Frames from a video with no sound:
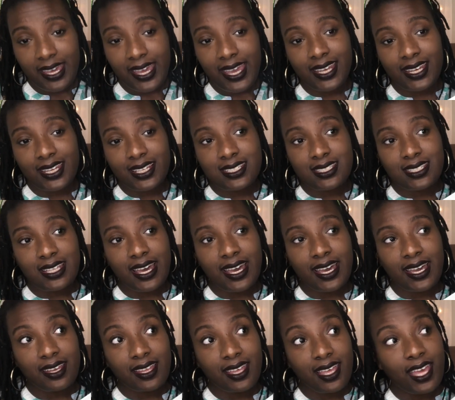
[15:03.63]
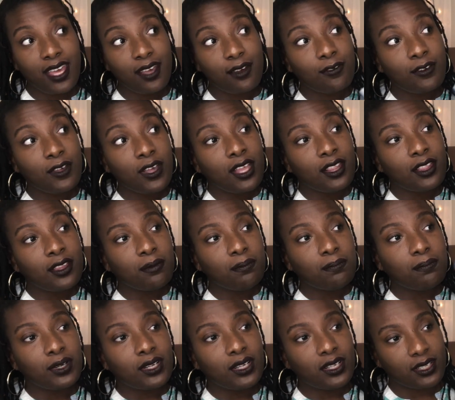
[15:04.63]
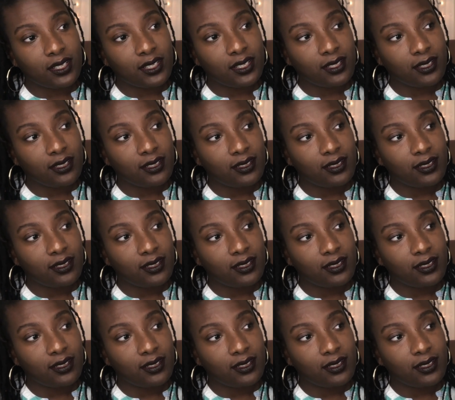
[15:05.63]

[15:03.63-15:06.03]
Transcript: And it's that if the book